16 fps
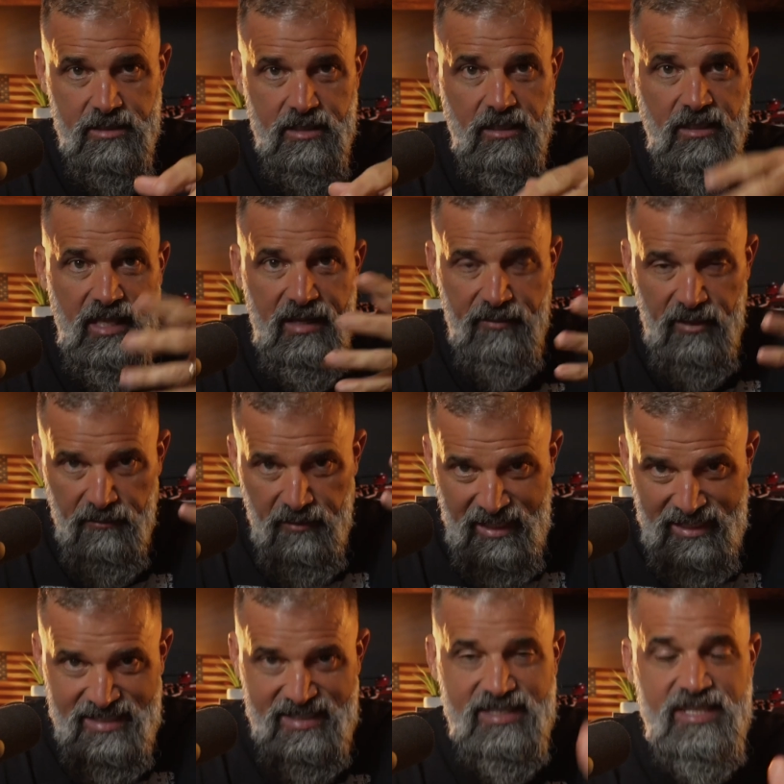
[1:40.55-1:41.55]
the level of
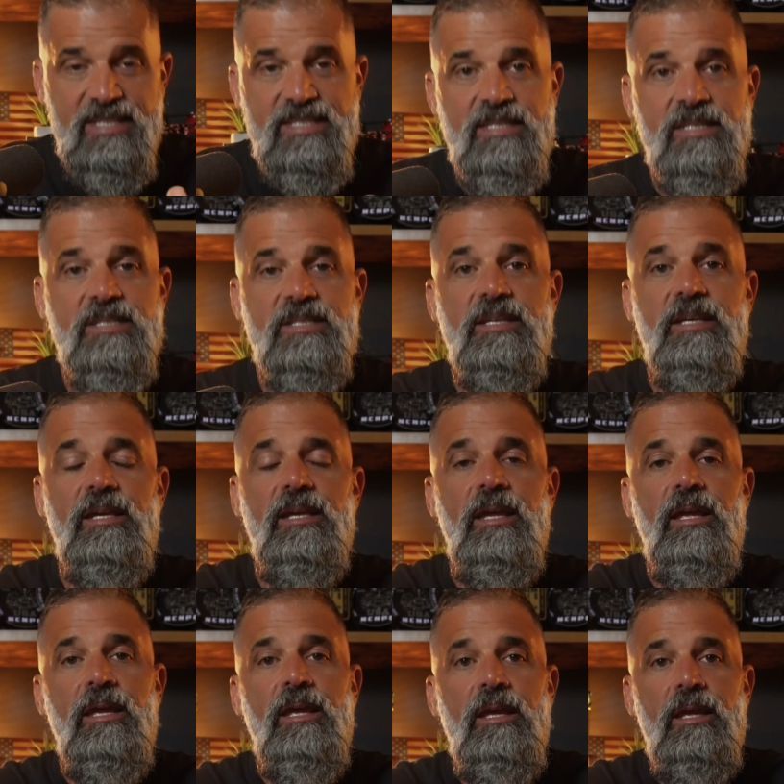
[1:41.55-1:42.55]
consistency
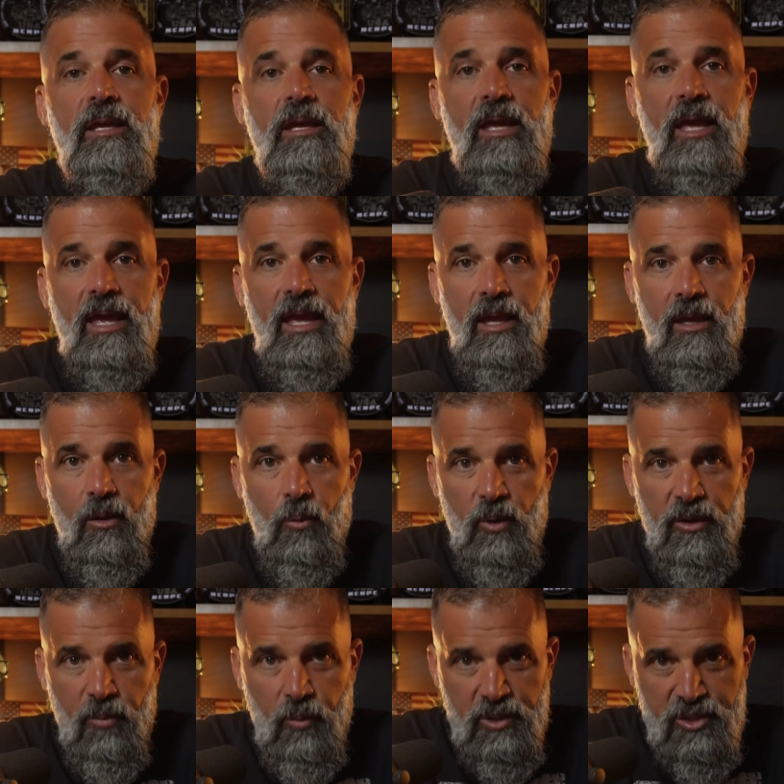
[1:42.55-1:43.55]

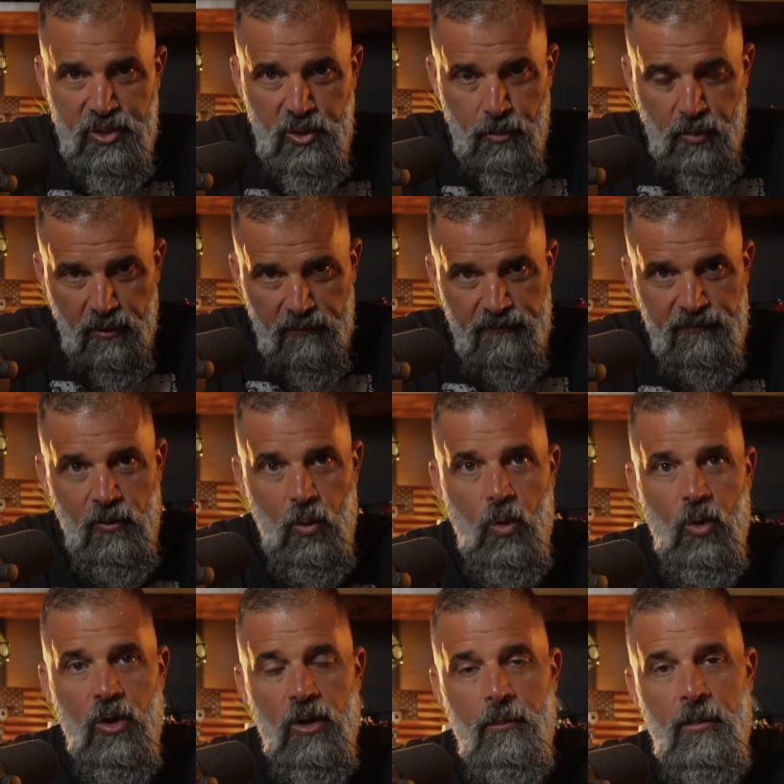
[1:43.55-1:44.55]
with which you
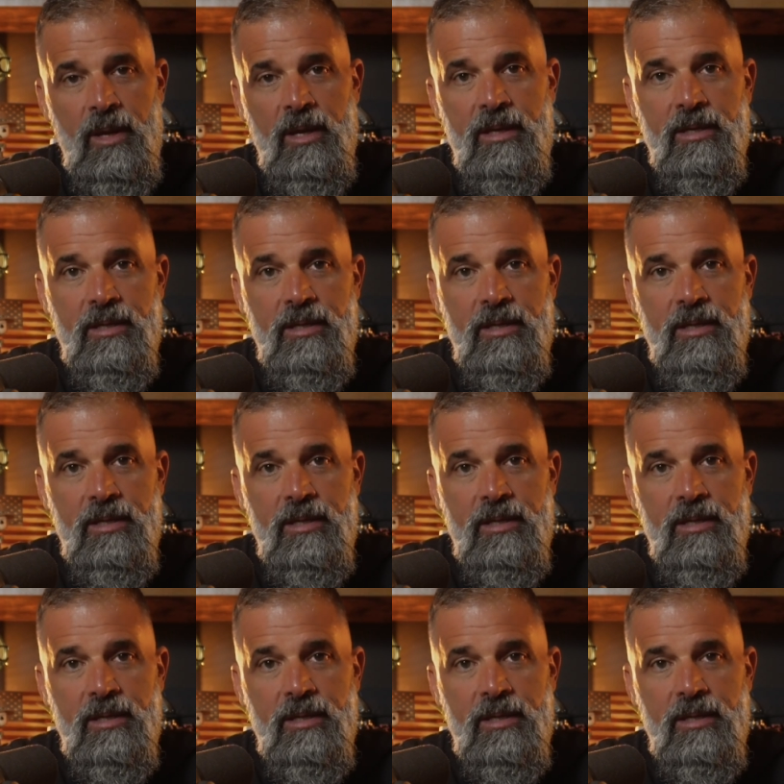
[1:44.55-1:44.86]
perform